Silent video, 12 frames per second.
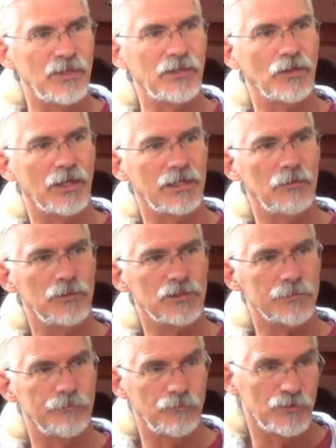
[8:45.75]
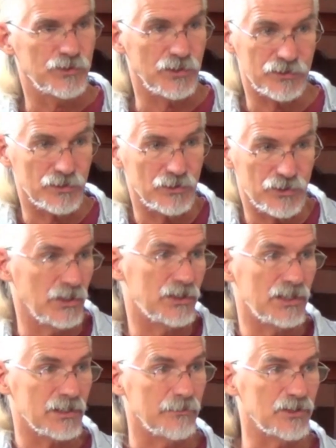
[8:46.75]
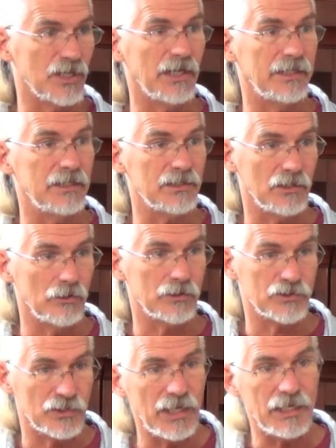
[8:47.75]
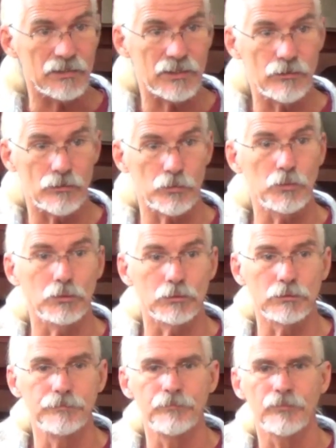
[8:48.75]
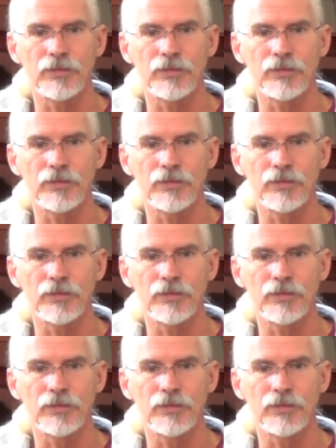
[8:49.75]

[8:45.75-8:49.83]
They thought he was, since, since he's the Messiah, he's here to stay, he's here to rule.